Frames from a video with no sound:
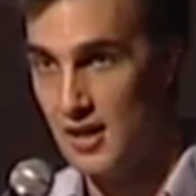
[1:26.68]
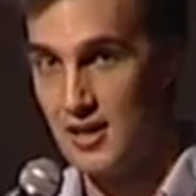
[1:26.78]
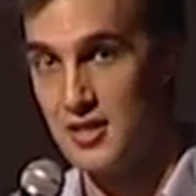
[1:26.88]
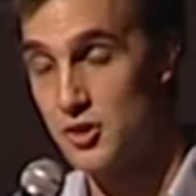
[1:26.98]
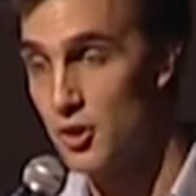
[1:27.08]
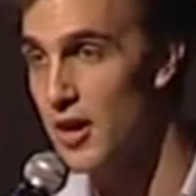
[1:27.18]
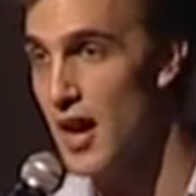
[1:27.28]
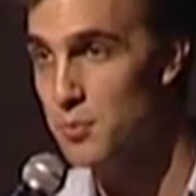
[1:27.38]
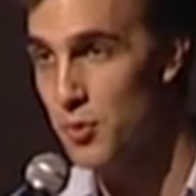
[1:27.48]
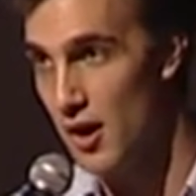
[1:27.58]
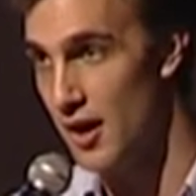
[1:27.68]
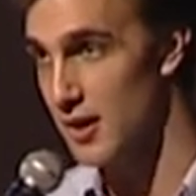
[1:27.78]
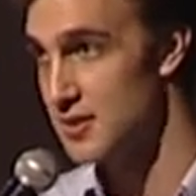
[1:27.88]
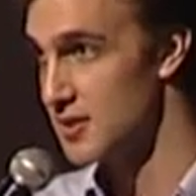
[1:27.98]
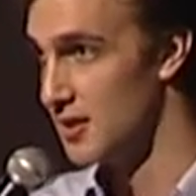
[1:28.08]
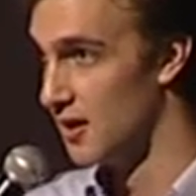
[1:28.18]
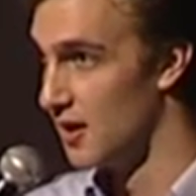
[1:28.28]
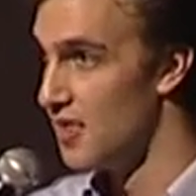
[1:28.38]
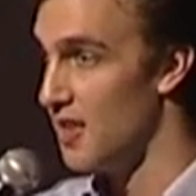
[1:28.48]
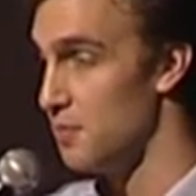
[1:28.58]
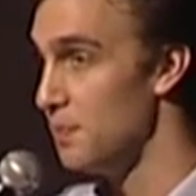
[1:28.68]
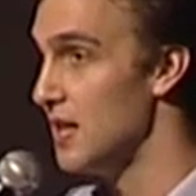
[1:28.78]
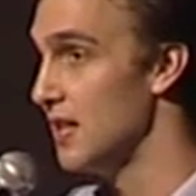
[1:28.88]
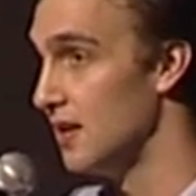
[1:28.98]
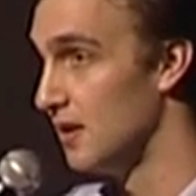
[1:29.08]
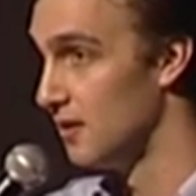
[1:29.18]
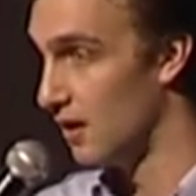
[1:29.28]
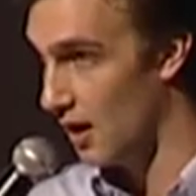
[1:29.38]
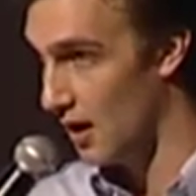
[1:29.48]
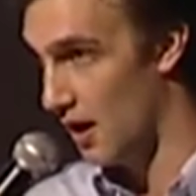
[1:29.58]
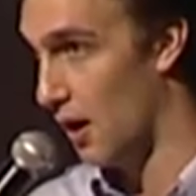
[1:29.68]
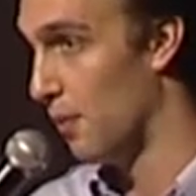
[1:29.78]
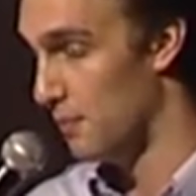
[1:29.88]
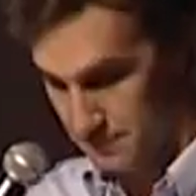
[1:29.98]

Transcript: Let's create products that mean a